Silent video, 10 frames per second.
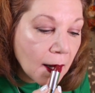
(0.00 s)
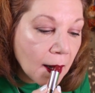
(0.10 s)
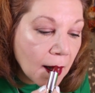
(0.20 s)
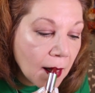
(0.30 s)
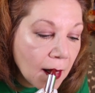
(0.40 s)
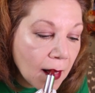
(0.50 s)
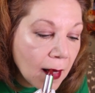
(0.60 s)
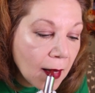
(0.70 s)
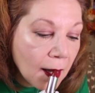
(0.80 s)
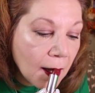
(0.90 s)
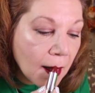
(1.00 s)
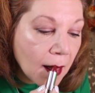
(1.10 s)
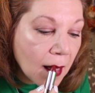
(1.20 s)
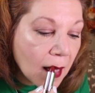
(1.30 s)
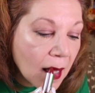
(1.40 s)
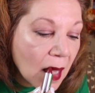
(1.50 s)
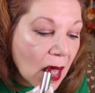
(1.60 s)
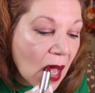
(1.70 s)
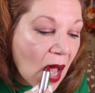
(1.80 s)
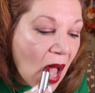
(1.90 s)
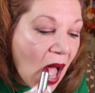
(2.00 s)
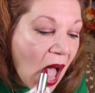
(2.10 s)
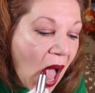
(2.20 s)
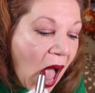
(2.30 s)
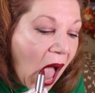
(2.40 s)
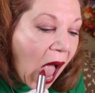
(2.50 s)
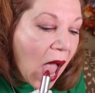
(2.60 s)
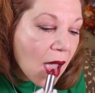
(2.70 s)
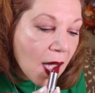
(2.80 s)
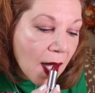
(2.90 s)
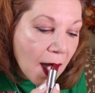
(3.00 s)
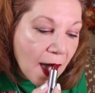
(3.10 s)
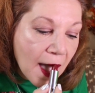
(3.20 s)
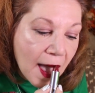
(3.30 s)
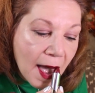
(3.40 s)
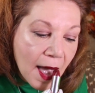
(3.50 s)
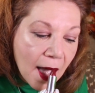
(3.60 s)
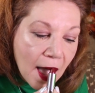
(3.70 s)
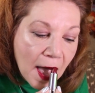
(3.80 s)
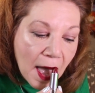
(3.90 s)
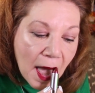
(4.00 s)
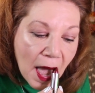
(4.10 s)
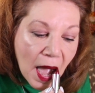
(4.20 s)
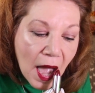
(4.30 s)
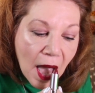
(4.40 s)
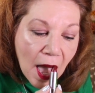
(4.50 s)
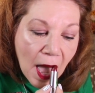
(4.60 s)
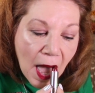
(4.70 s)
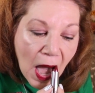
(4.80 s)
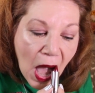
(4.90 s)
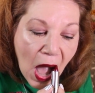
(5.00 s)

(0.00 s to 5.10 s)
Nothing is said.